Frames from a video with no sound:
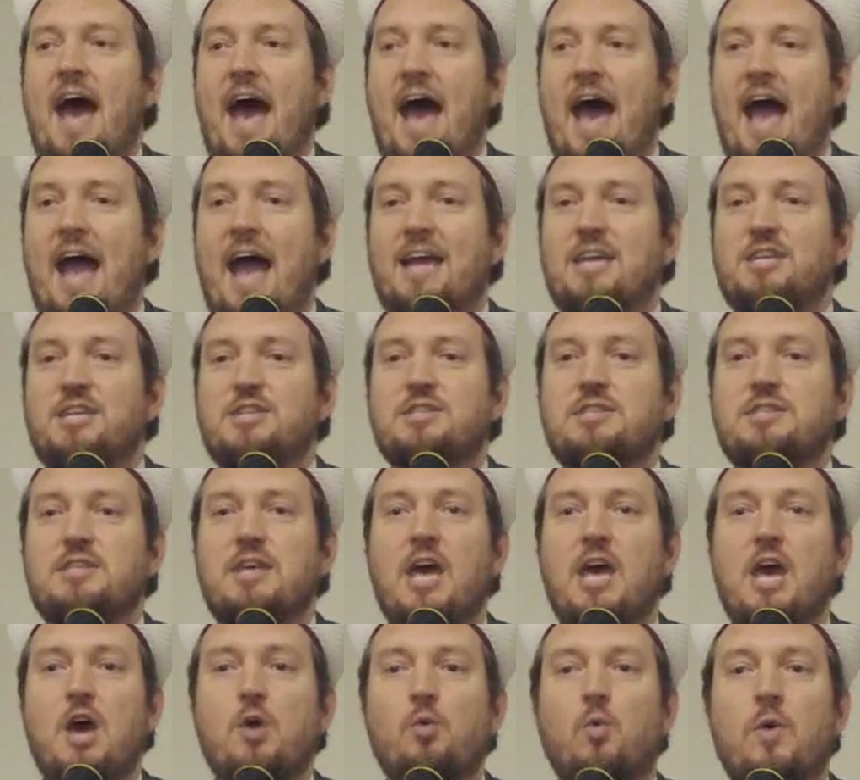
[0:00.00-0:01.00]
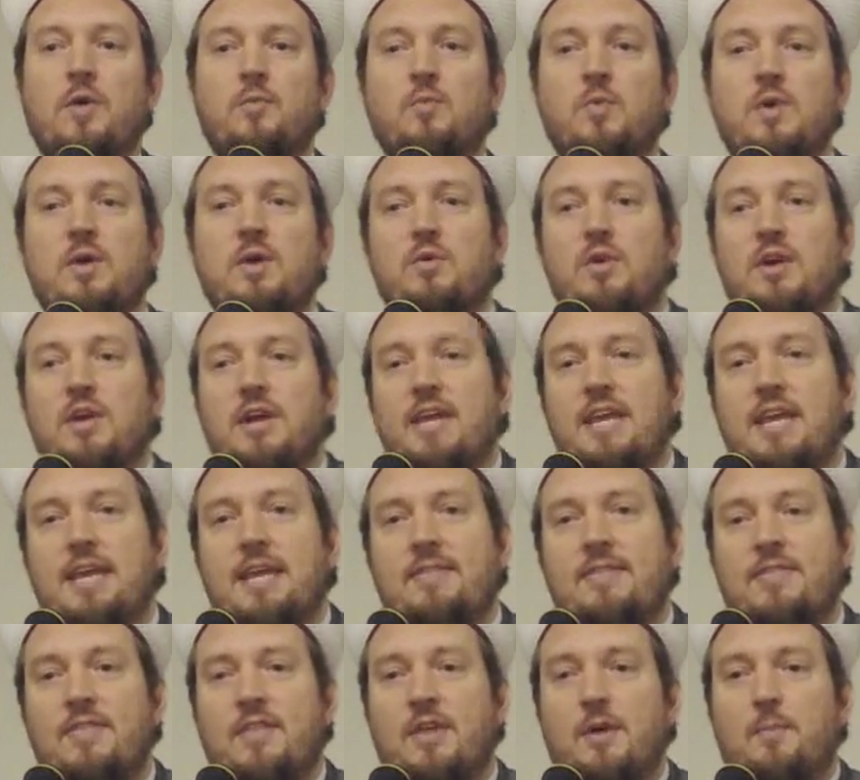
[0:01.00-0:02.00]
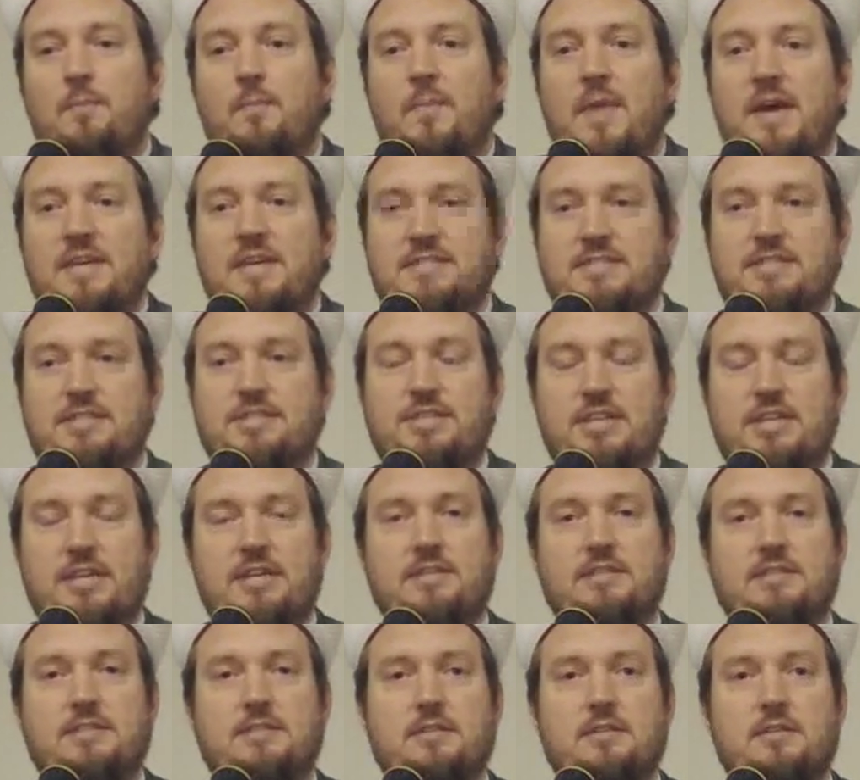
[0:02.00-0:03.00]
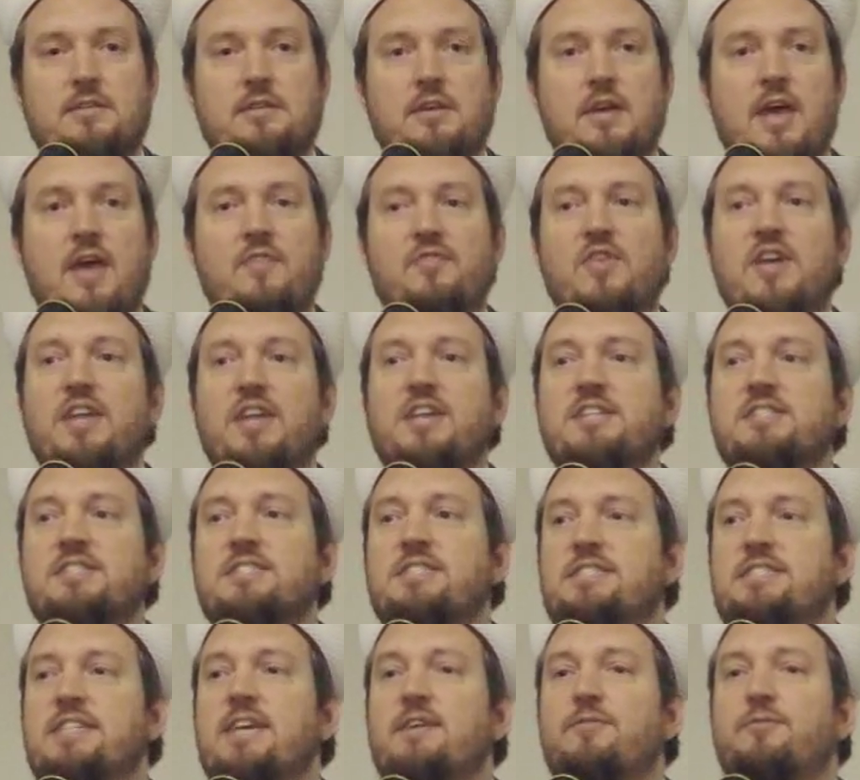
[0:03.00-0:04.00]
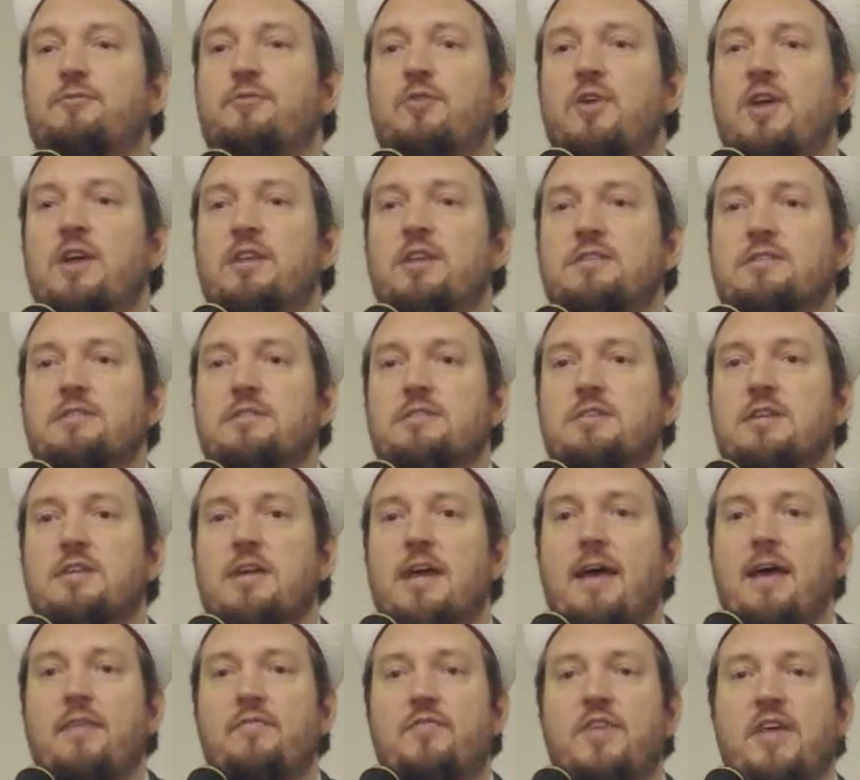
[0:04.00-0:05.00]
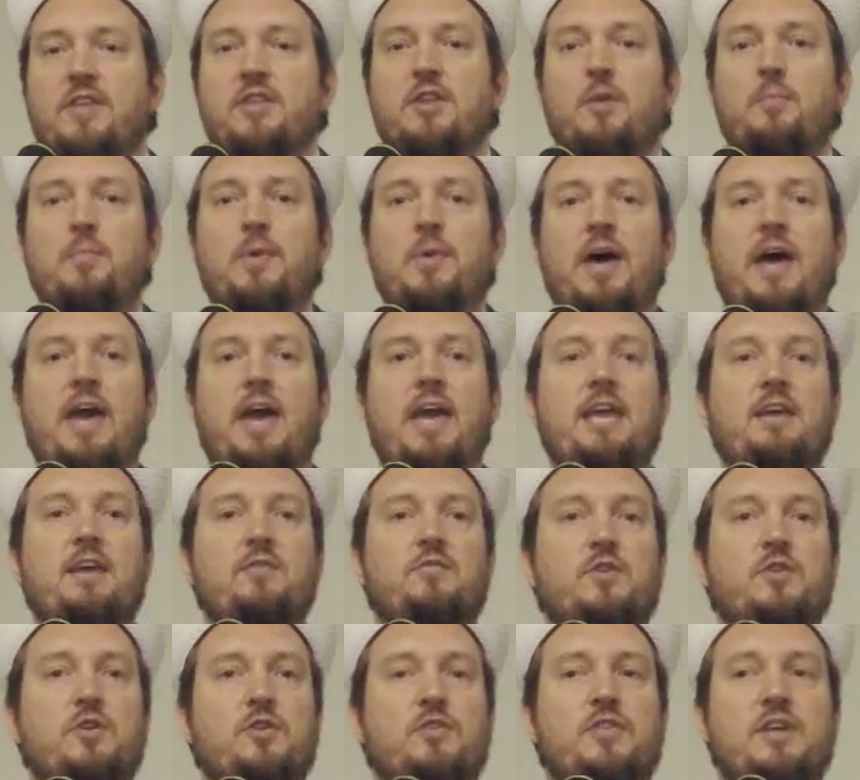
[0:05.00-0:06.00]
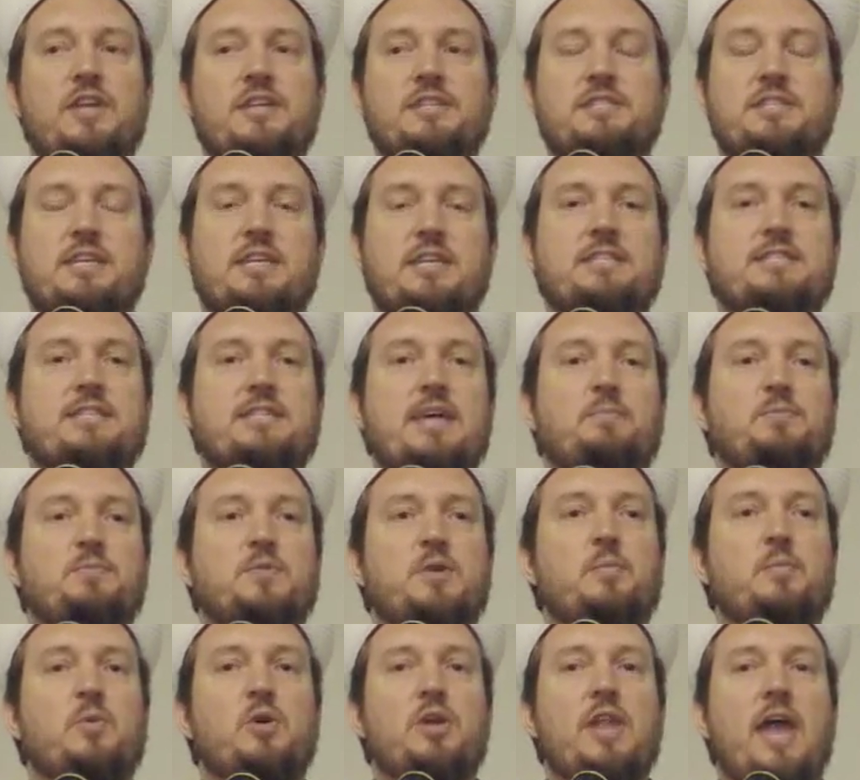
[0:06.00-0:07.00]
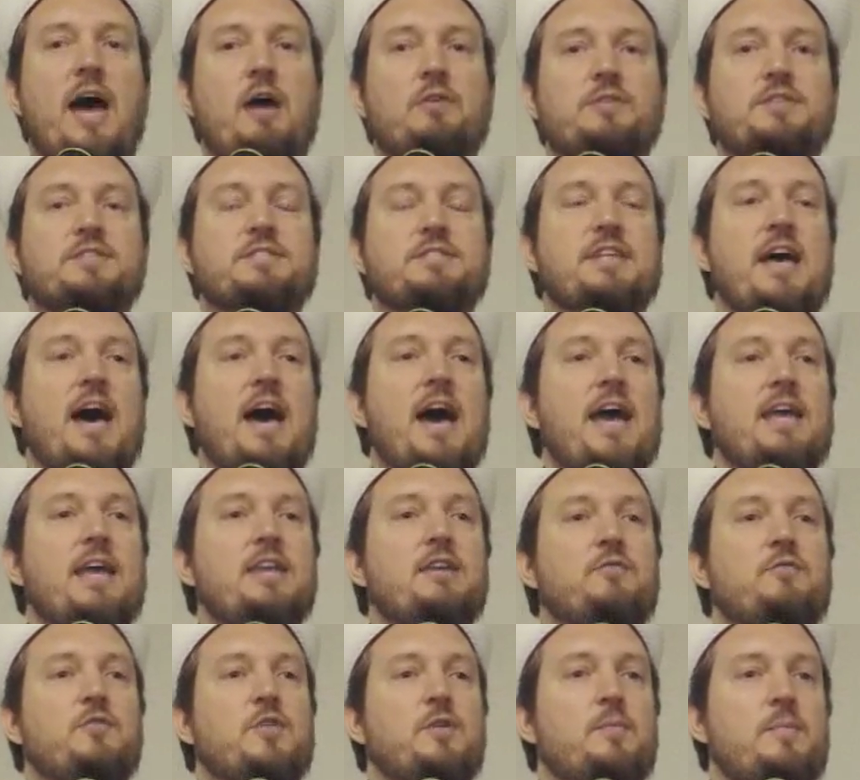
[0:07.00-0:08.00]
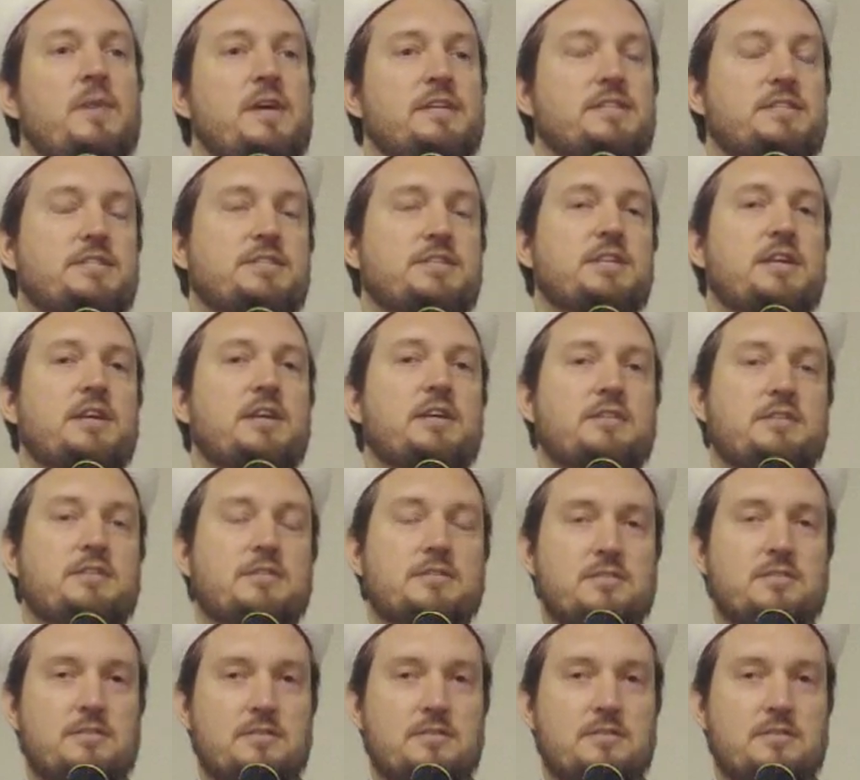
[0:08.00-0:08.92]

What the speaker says: act when we were in the masjid that is different than the behavior that is acceptable outside of the masjid.